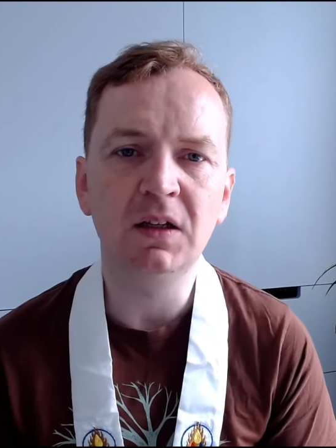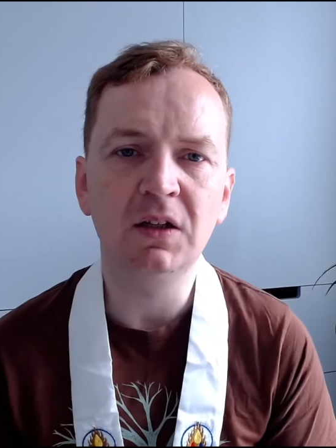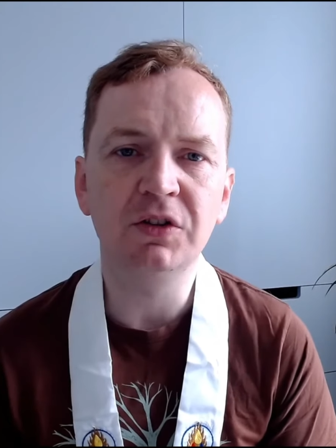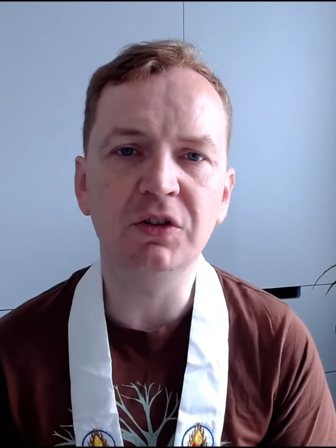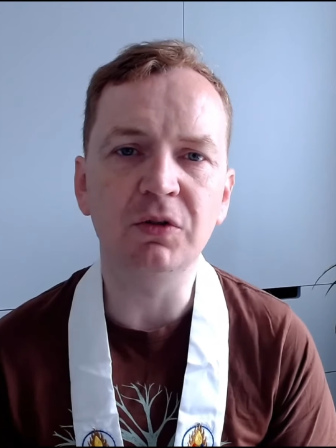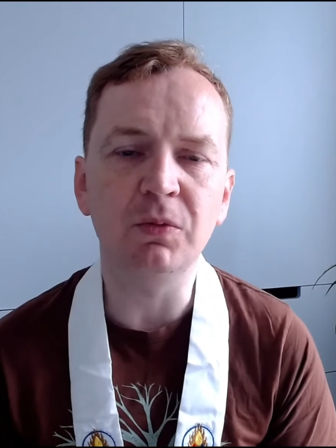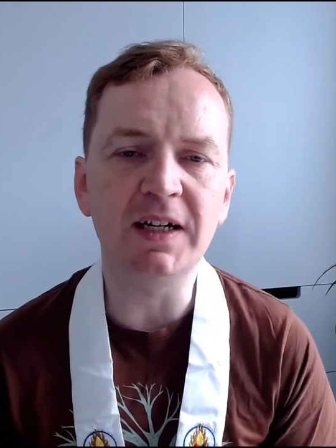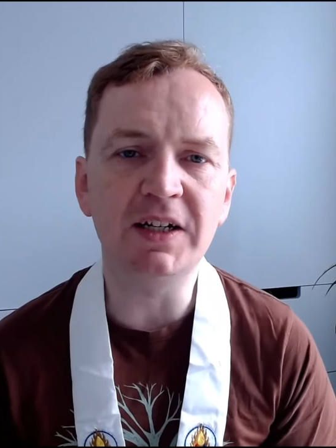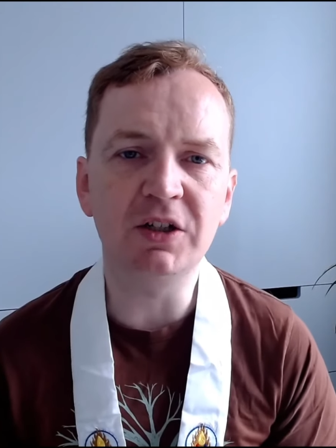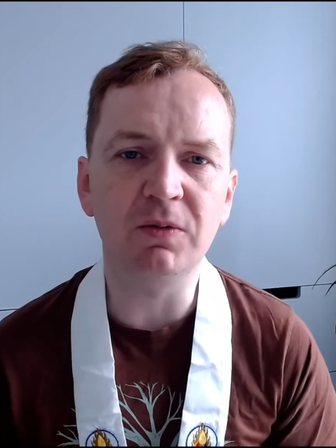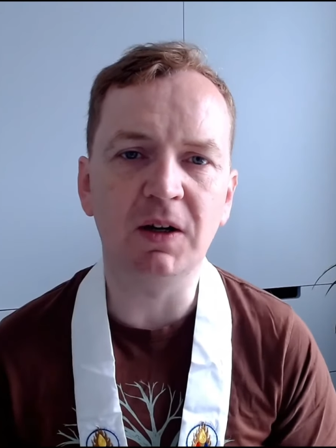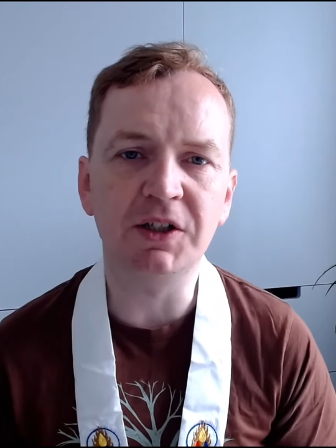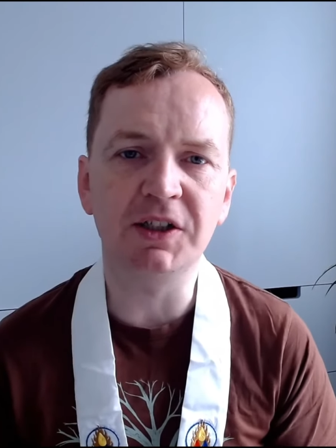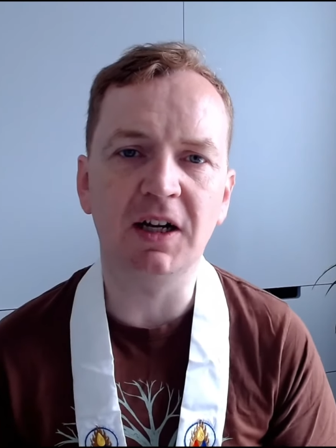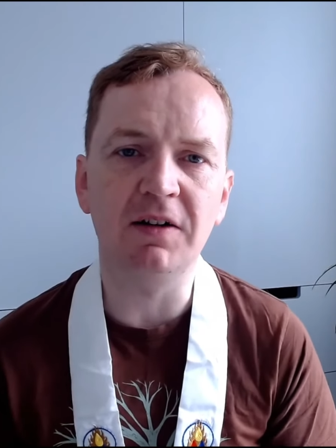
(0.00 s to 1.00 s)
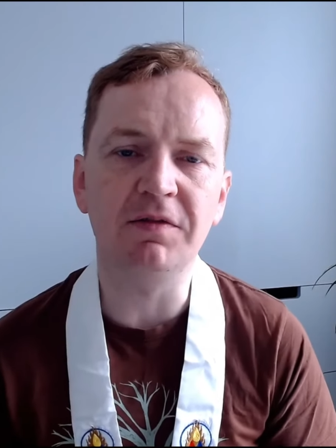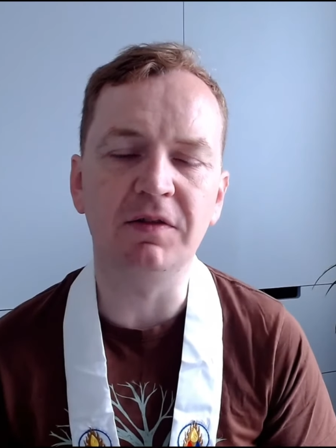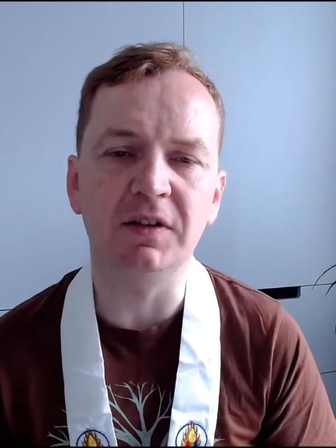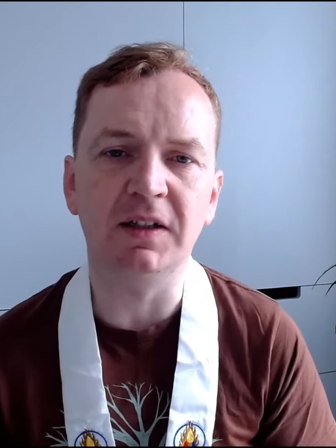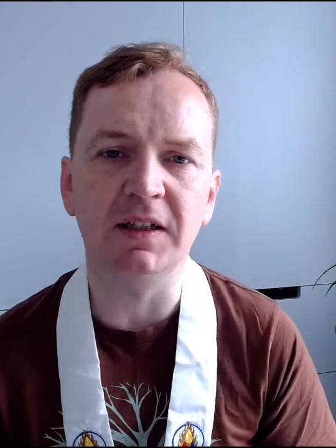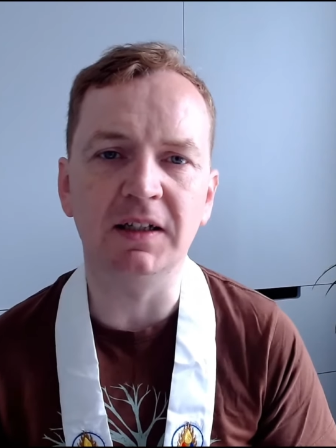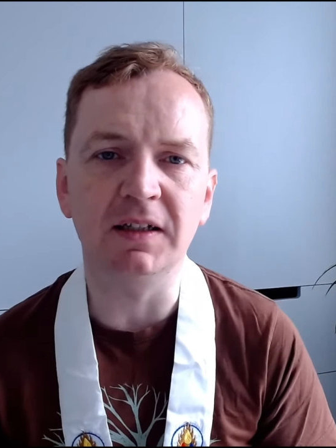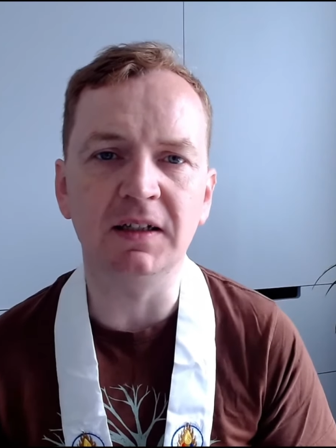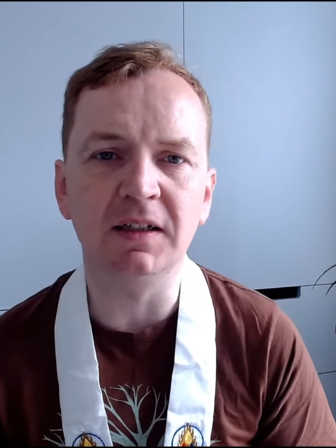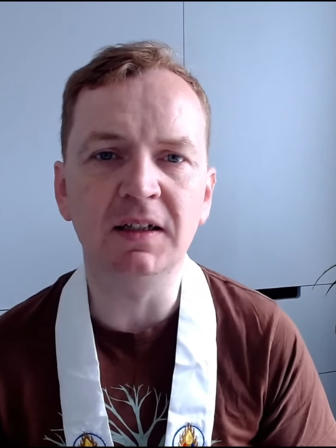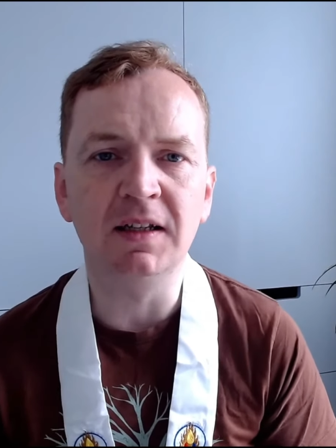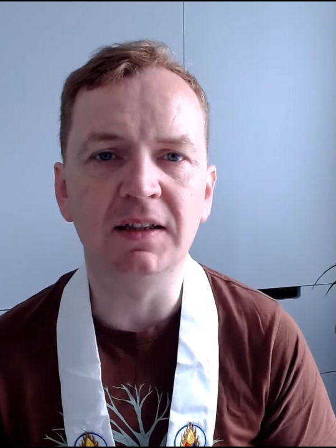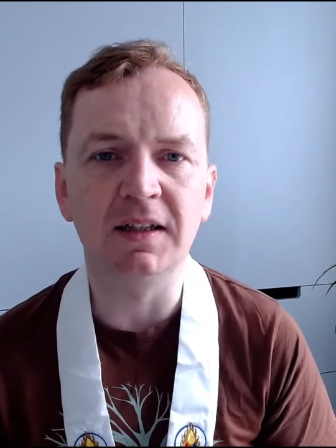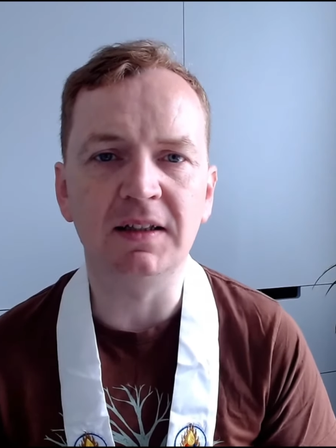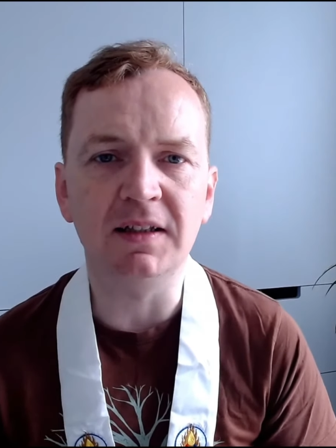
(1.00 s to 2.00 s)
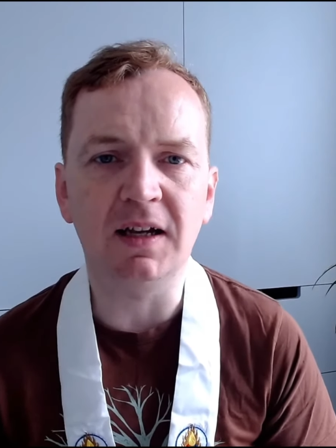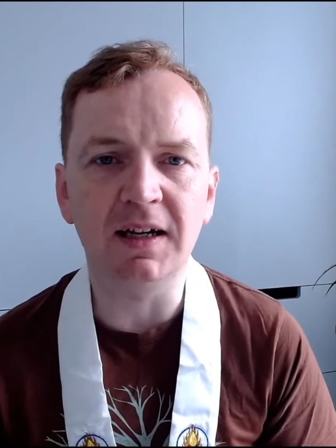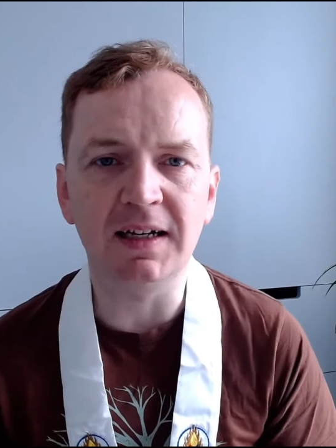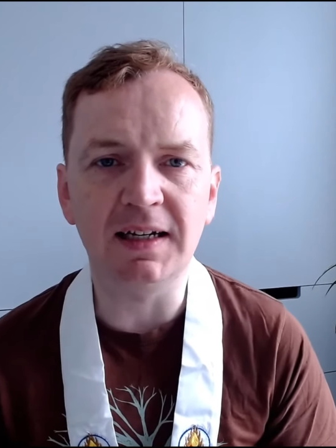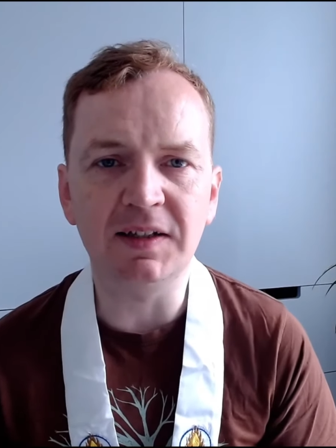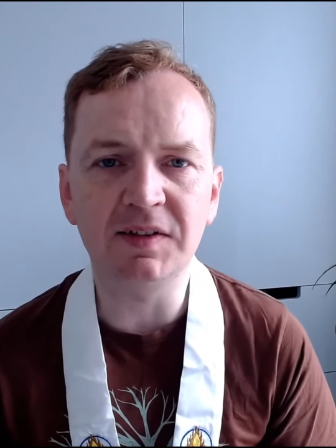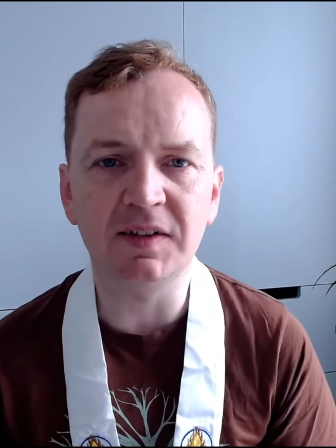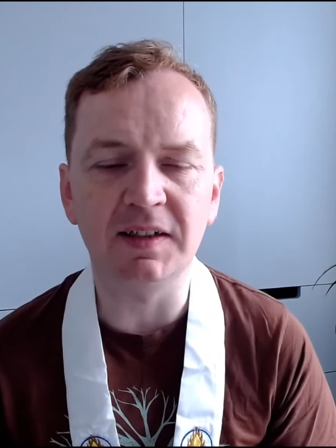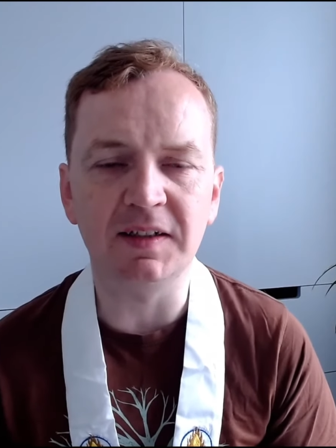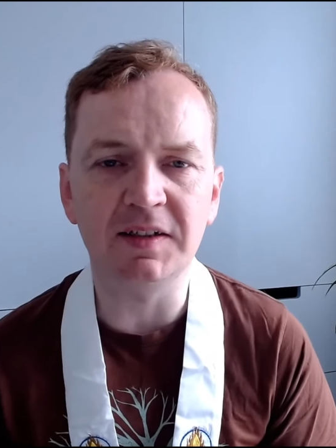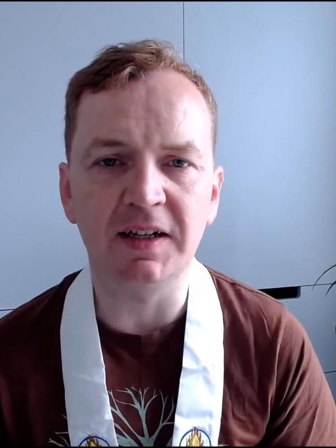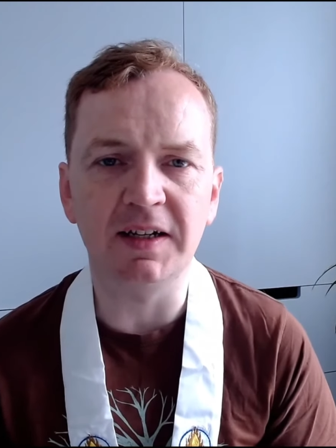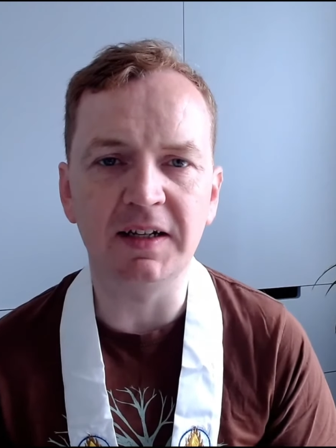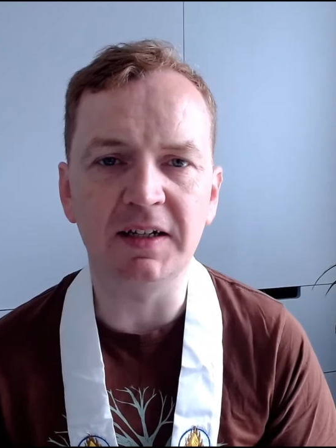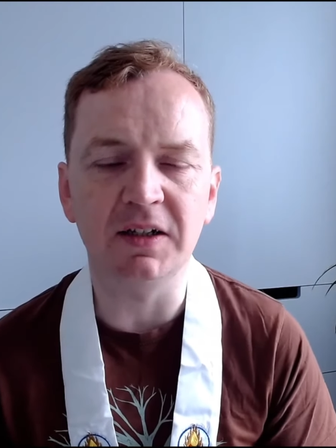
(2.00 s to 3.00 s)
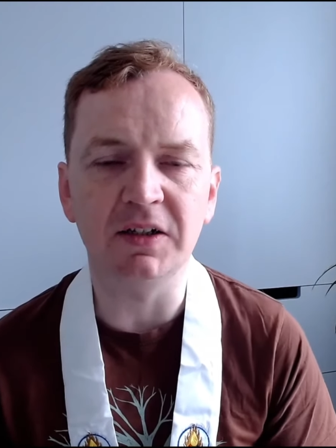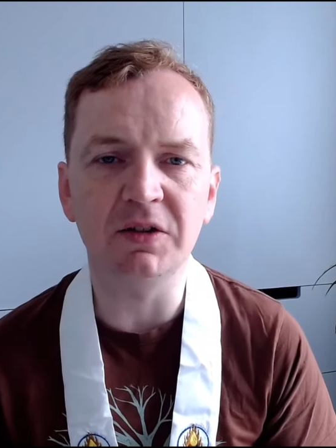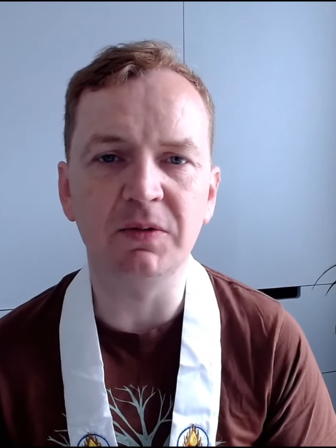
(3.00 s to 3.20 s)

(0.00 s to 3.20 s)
So we need to watch out for the nihilistic take on it,